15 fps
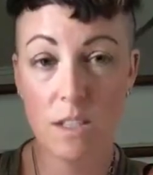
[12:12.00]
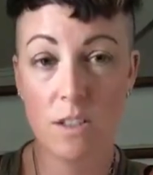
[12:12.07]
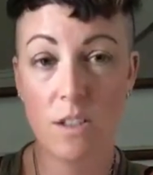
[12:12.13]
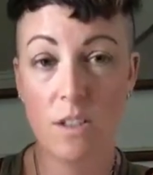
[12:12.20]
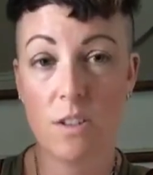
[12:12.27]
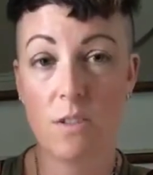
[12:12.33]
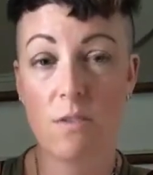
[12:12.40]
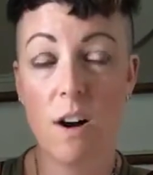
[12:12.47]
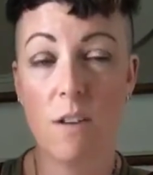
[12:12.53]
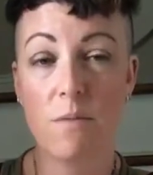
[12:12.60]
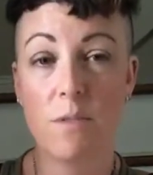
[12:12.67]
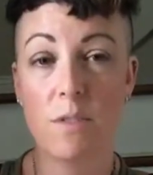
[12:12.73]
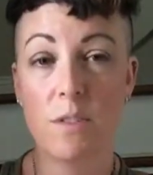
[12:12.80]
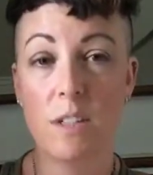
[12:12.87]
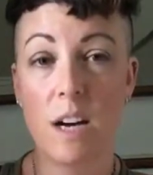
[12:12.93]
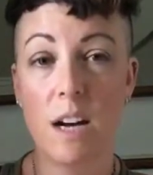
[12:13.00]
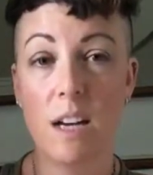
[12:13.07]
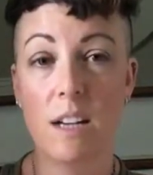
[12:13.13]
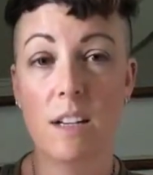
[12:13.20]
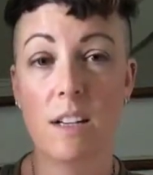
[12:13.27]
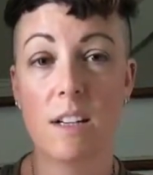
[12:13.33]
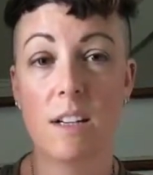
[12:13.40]
to your raw food
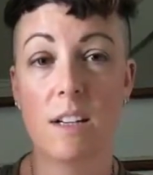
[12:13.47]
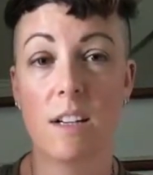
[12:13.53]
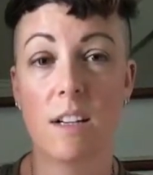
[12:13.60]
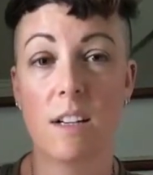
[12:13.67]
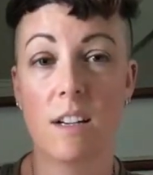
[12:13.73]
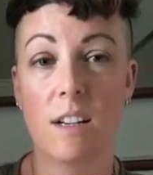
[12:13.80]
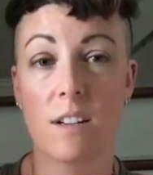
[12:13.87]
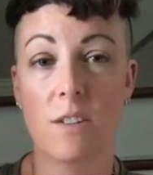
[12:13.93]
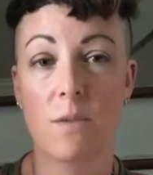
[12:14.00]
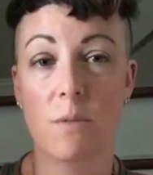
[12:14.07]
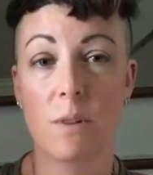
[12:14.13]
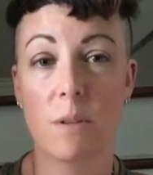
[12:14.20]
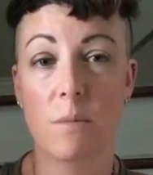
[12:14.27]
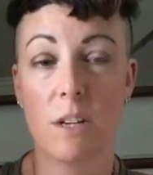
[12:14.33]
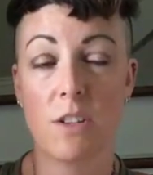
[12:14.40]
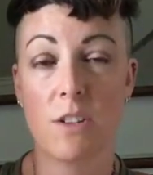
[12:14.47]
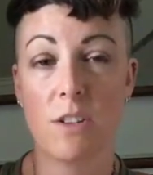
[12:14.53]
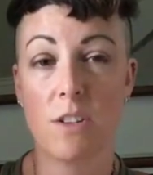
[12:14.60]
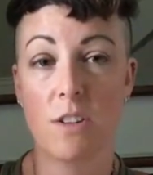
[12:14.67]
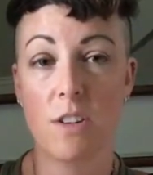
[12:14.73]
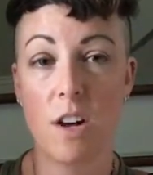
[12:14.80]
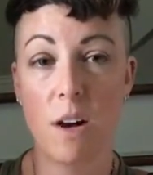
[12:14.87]
diet. You want to make sure
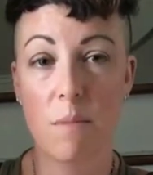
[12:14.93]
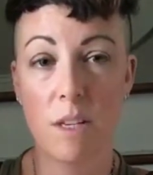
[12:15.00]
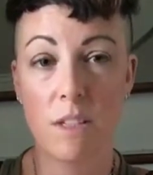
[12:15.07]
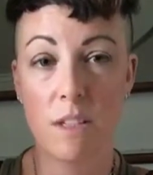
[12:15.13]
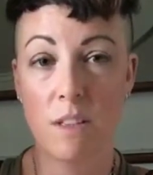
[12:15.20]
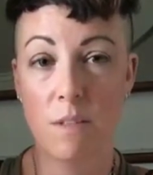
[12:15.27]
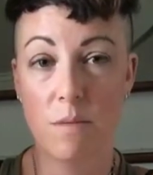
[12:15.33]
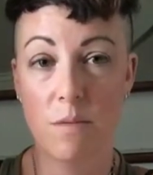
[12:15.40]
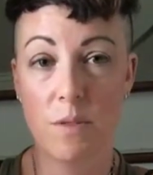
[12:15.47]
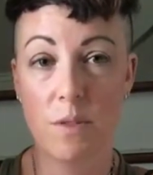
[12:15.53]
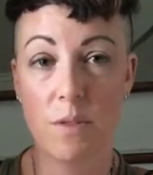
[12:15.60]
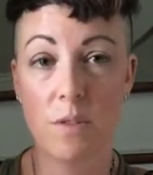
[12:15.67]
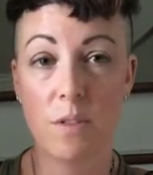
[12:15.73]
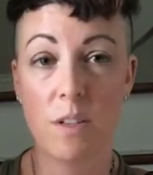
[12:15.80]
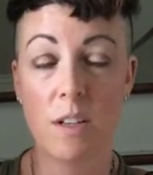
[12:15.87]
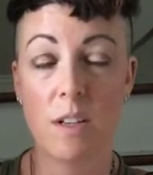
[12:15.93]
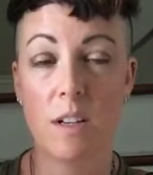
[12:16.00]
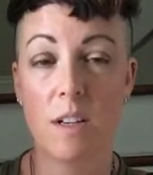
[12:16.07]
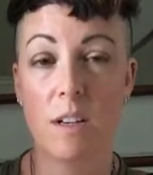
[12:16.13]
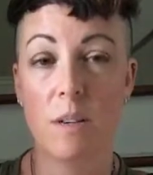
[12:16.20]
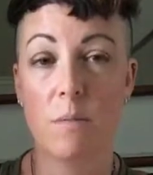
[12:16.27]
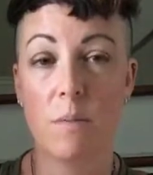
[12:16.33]
you're not mixing the food,
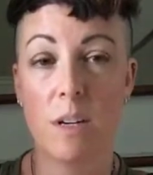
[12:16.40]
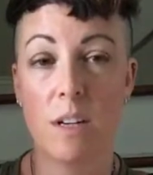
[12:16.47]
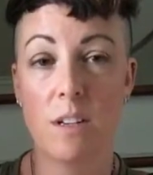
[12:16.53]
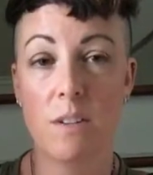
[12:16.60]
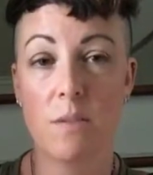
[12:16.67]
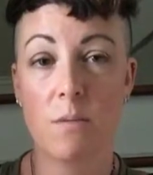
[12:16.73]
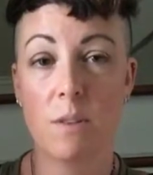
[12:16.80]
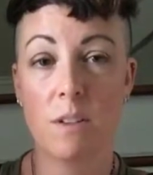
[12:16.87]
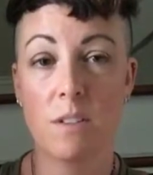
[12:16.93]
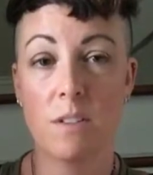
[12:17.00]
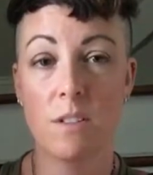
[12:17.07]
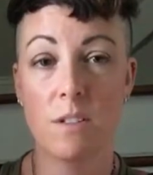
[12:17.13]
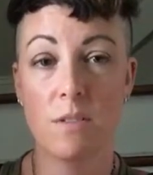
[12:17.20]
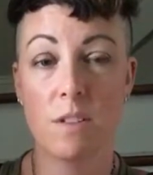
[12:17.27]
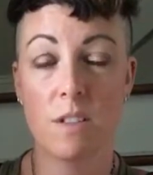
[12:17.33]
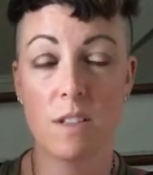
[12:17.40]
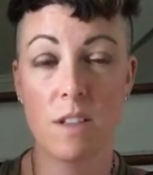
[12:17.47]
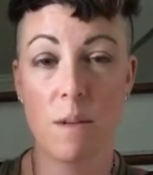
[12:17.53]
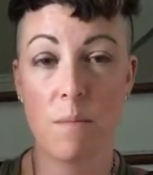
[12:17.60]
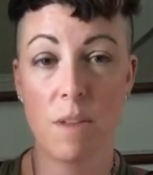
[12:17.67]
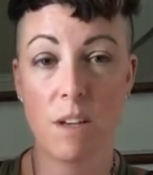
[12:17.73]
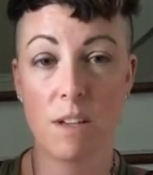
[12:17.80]
but you want to do the
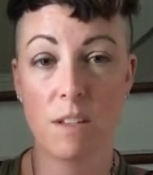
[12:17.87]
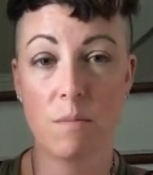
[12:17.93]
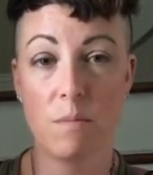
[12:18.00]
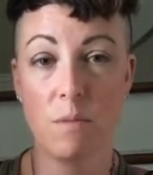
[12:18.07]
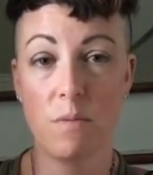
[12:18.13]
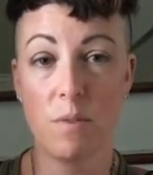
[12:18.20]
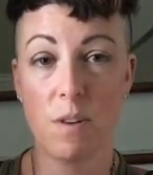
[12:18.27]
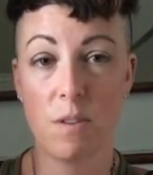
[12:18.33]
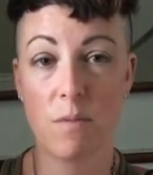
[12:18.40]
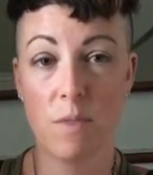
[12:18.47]
same thing as before.